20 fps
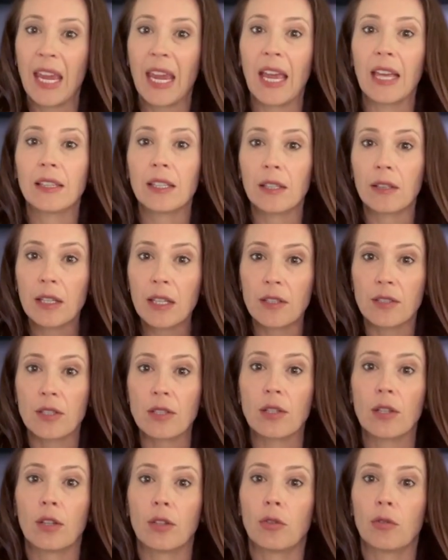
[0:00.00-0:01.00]
At the
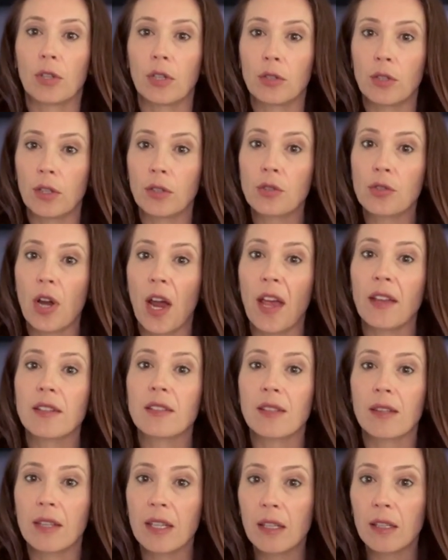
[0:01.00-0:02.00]
least, your adult
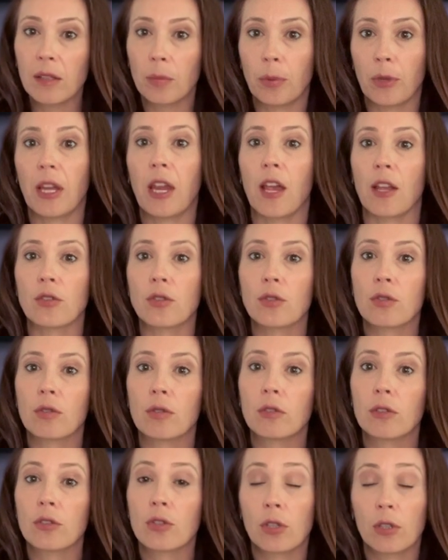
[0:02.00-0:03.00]
child's legal plan
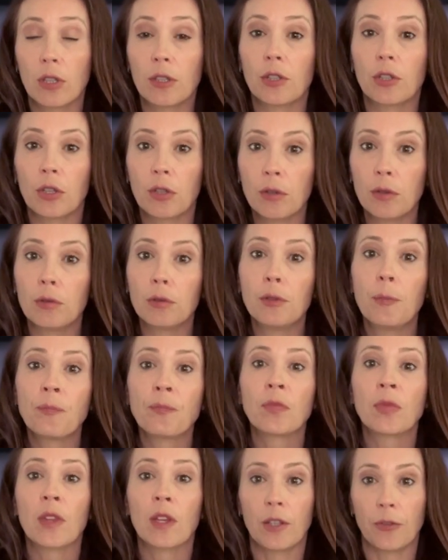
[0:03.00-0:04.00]
should include
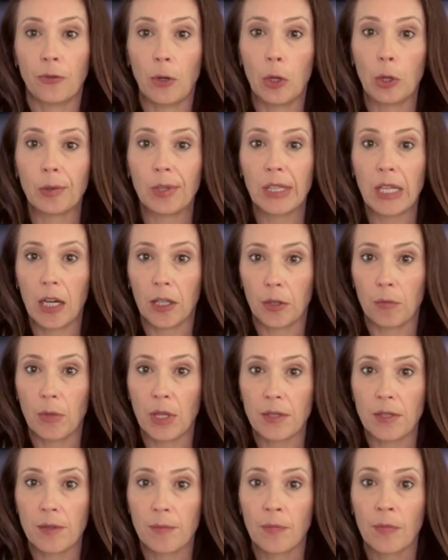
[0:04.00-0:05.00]
the following
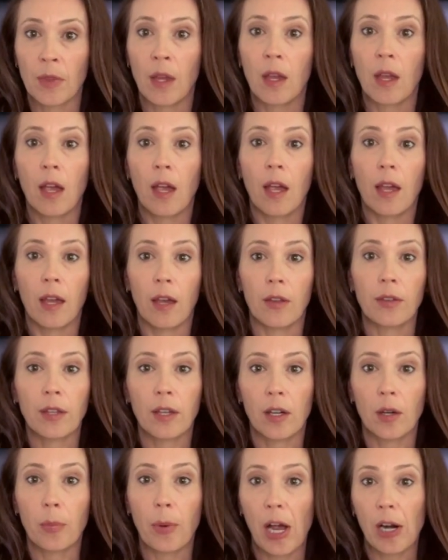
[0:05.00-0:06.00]
documents:
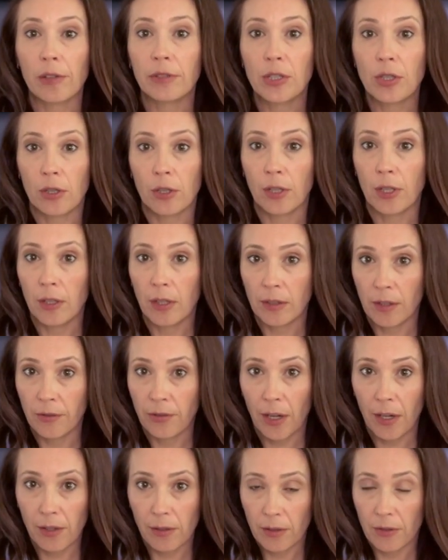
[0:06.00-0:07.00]
healthcare power of attorney and
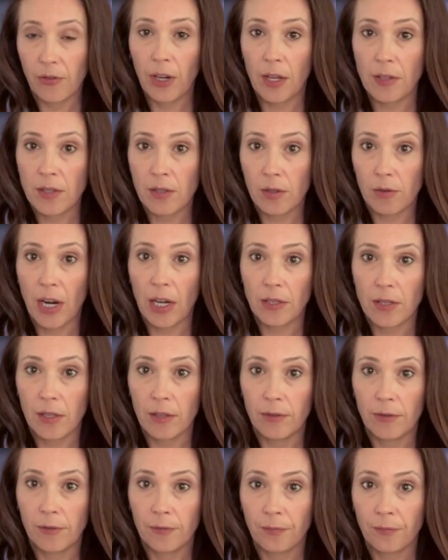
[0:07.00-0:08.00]
advance
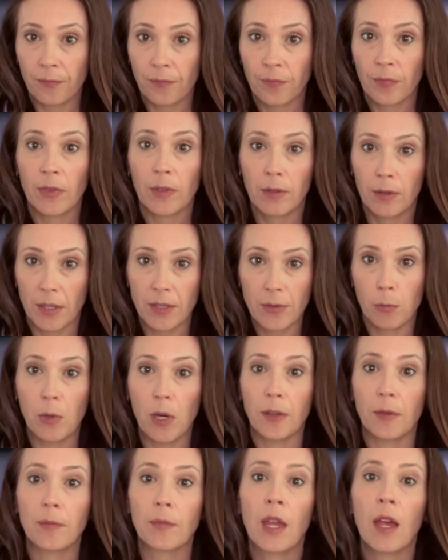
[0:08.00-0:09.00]
directive. That's
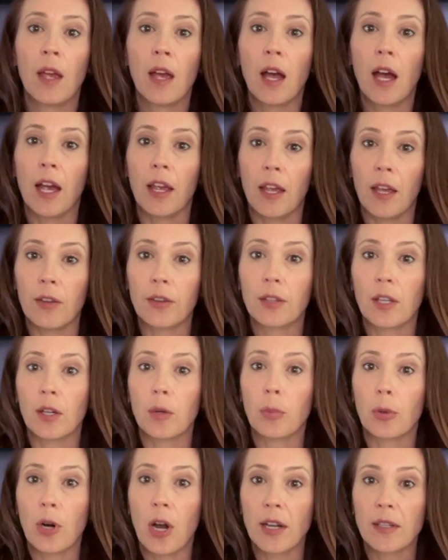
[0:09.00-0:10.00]
one. A
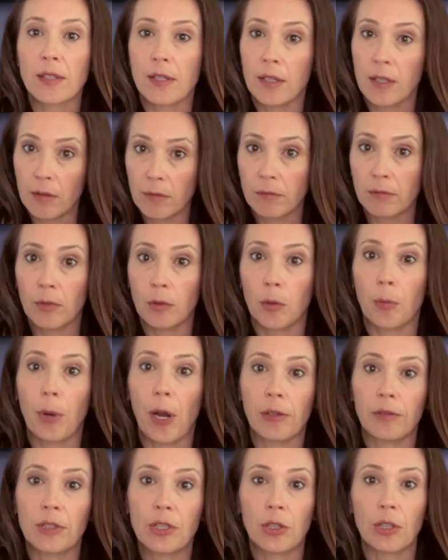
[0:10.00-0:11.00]
healthcare proxy or
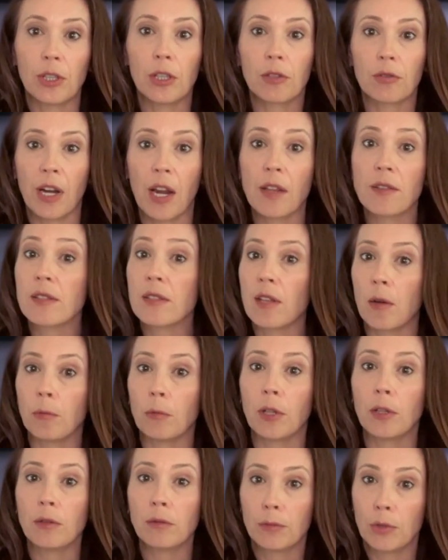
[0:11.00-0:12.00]
power of attorney grants
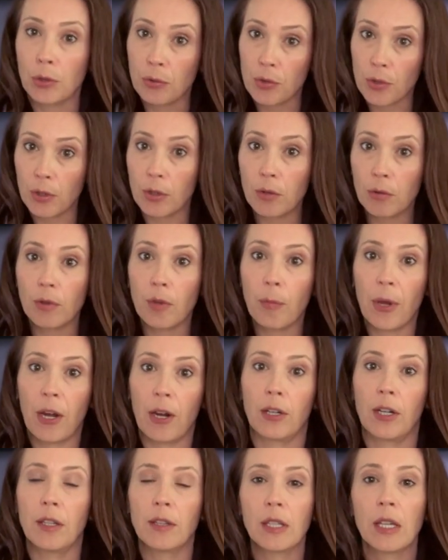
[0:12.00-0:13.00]
someone, usually you, the
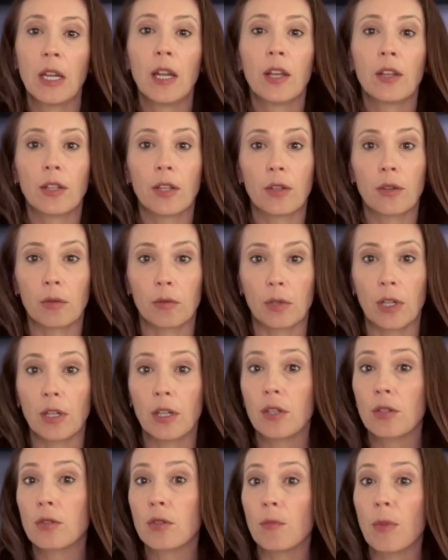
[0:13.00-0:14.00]
parent, the
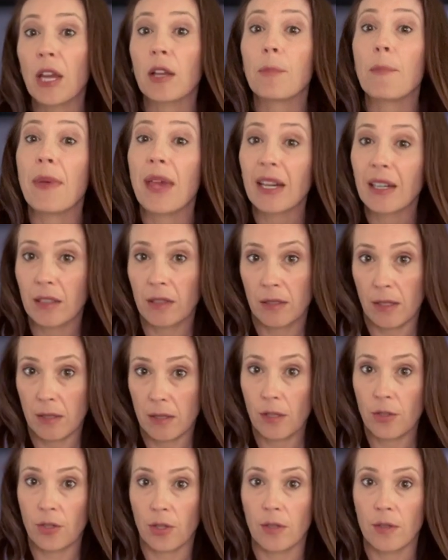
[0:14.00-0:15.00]
authority to make medical
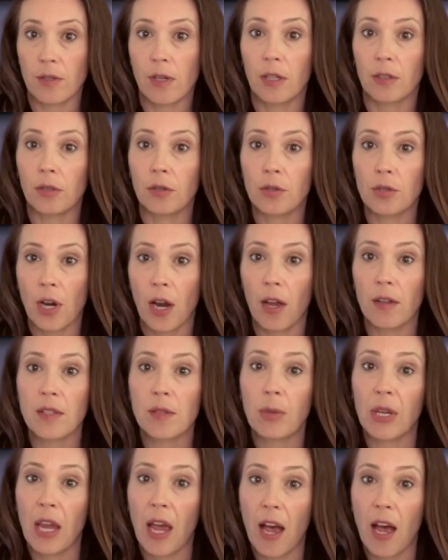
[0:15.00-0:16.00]
decisions on your
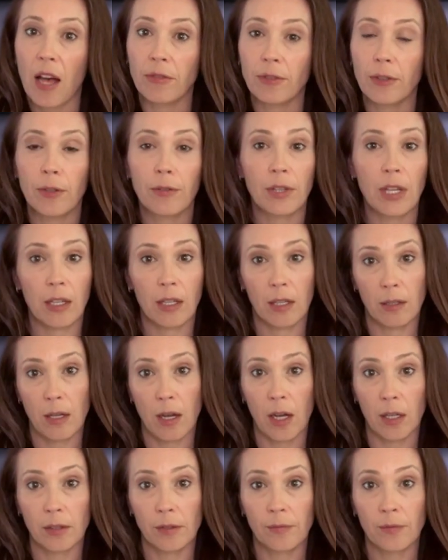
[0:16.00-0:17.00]
child's behalf if they
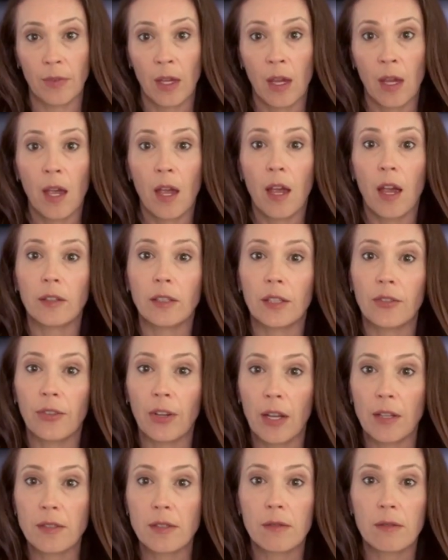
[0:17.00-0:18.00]
cannot. An
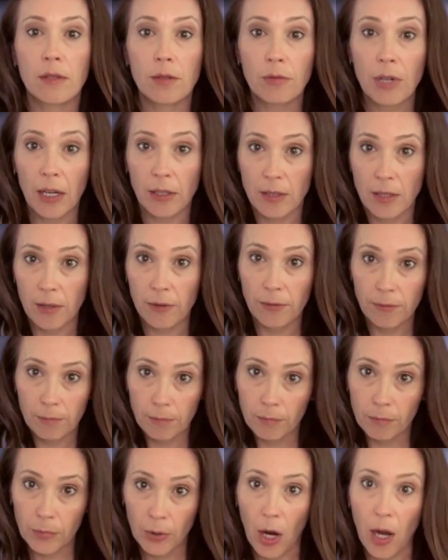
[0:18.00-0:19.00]
advance directive
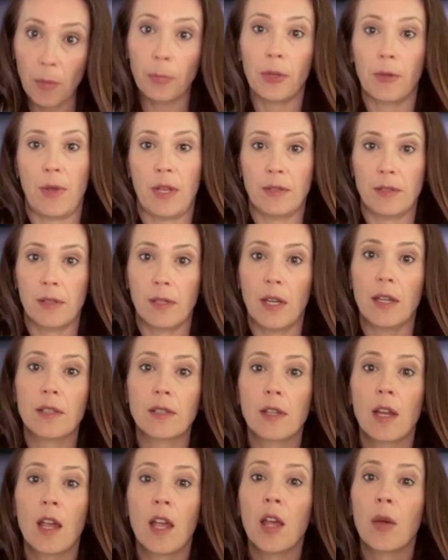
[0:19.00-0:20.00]
complements
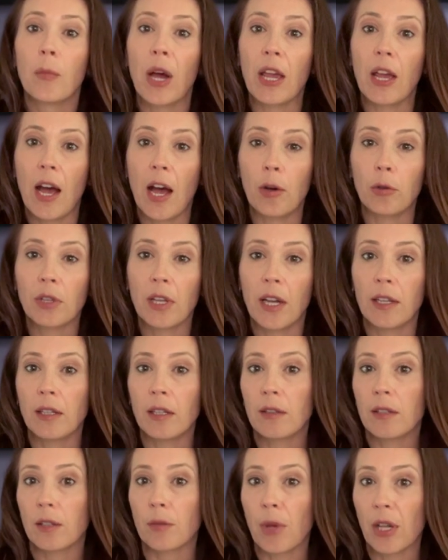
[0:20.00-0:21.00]
this by
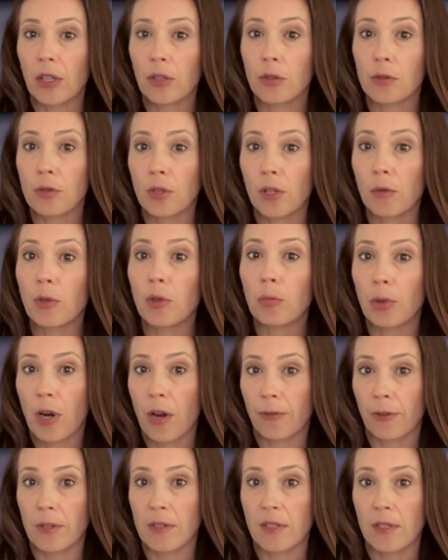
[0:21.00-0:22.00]
outlining their medical treatment
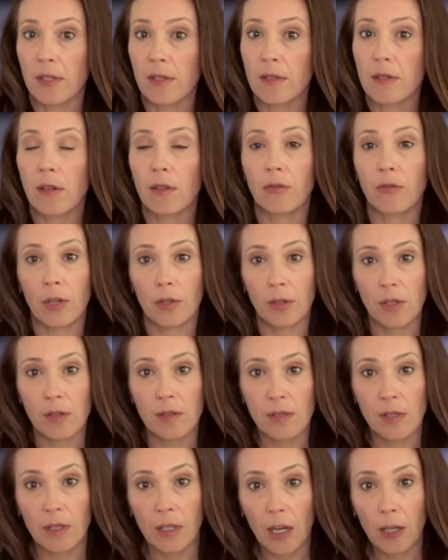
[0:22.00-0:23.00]
preferences in
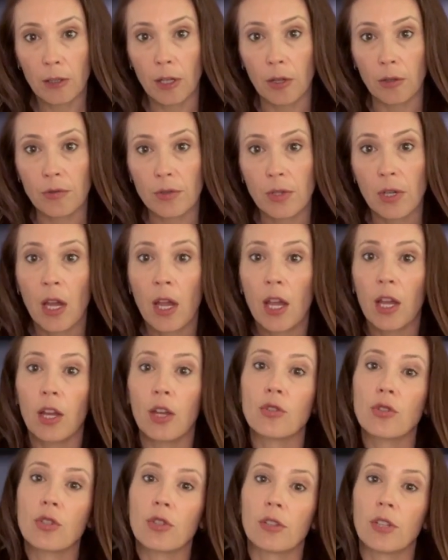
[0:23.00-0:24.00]
various scenarios,
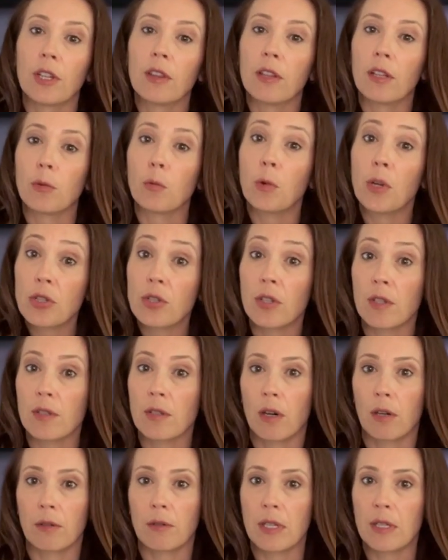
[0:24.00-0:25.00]
ensuring their
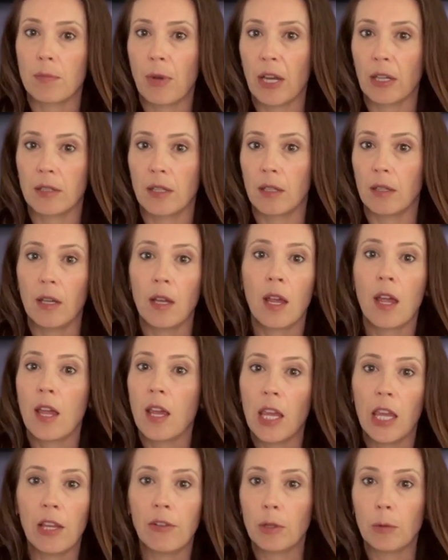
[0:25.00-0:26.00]
wishes are respected
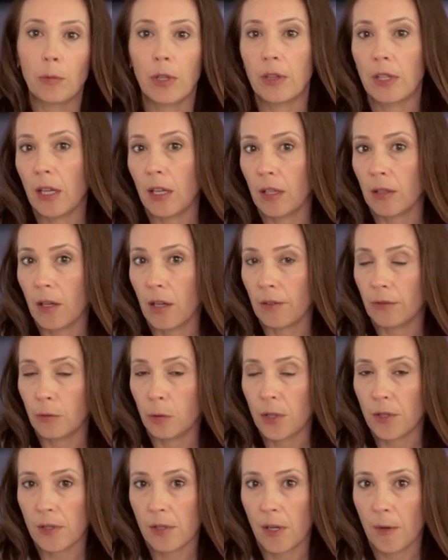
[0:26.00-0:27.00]
even when they cannot
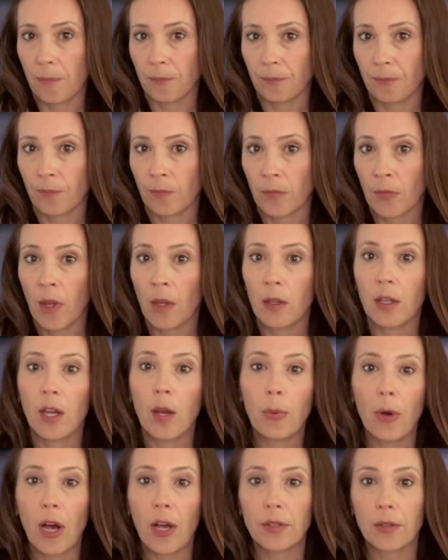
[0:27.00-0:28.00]
voice them.
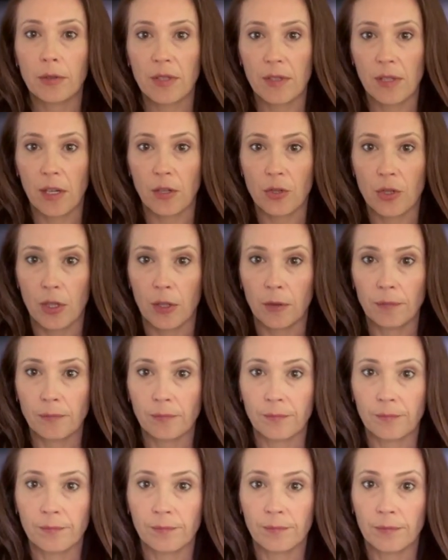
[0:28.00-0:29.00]
HIPAA authorization
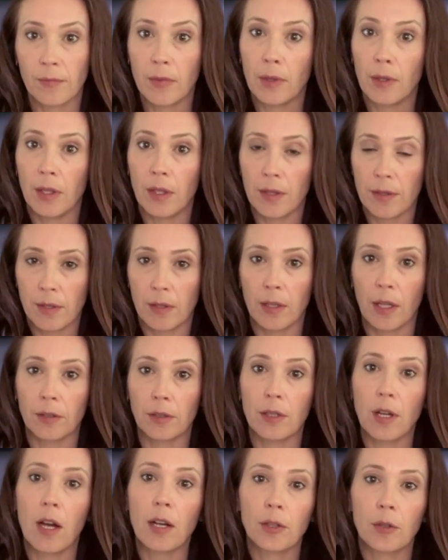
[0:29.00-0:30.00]
is
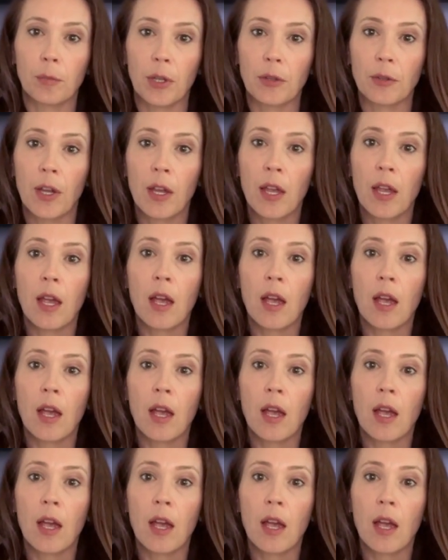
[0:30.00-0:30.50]
another document.